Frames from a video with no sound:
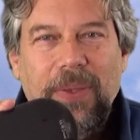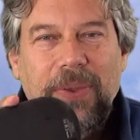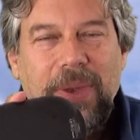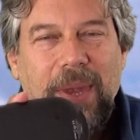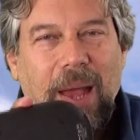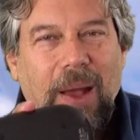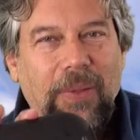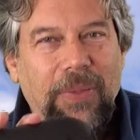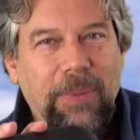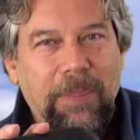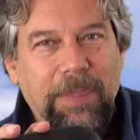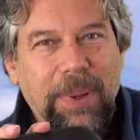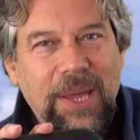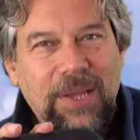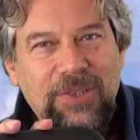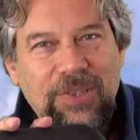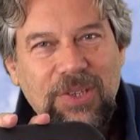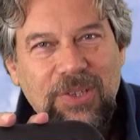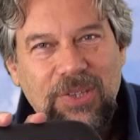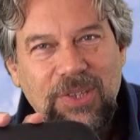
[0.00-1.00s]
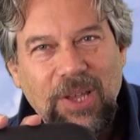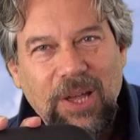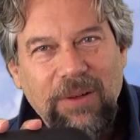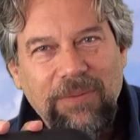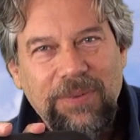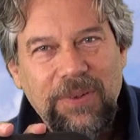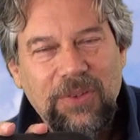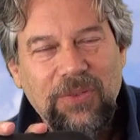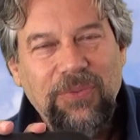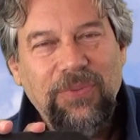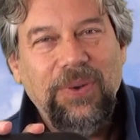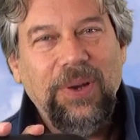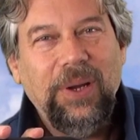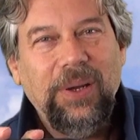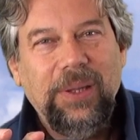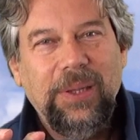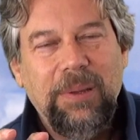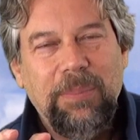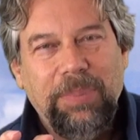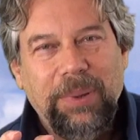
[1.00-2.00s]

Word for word: Now the base itself is fairly